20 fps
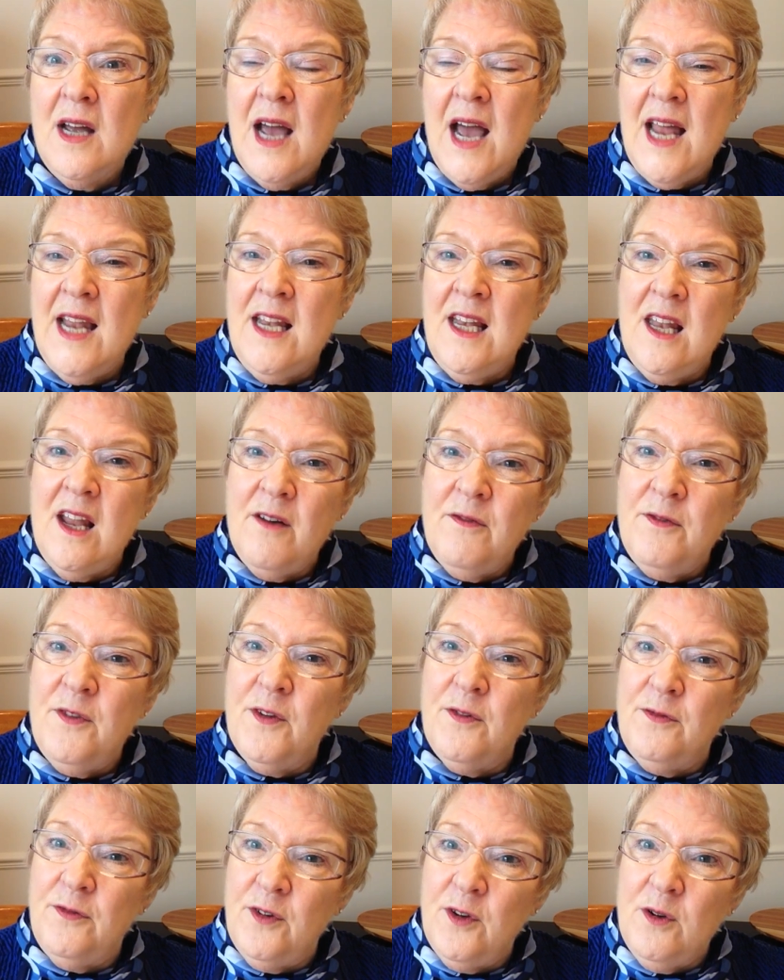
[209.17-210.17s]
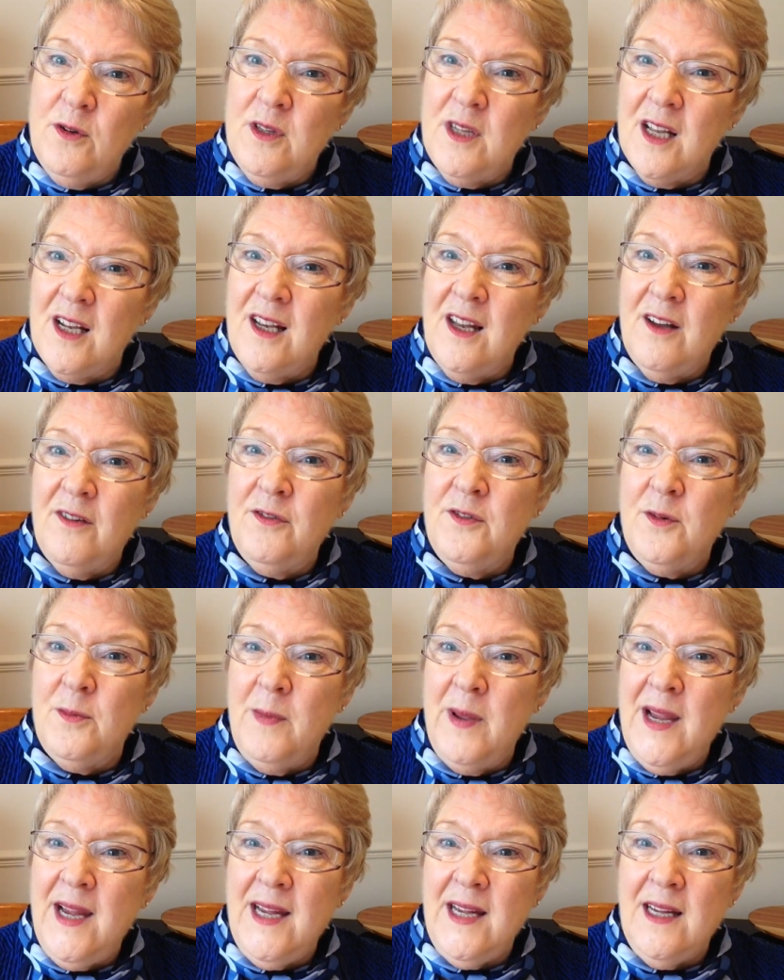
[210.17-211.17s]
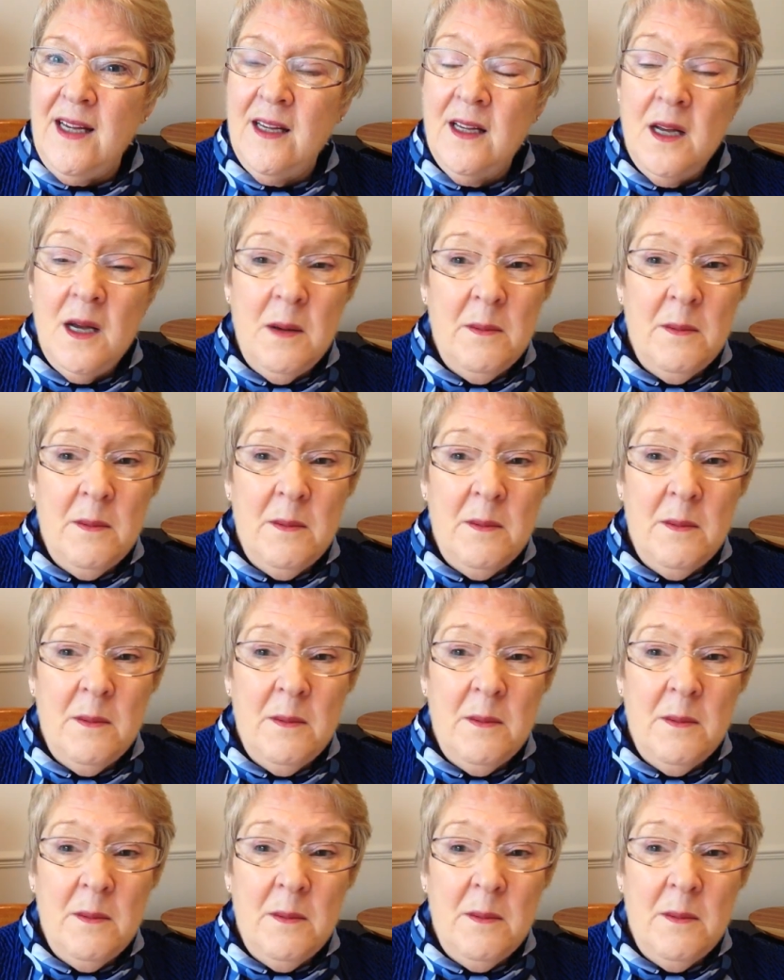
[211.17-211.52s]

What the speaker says: and love the food that loved me,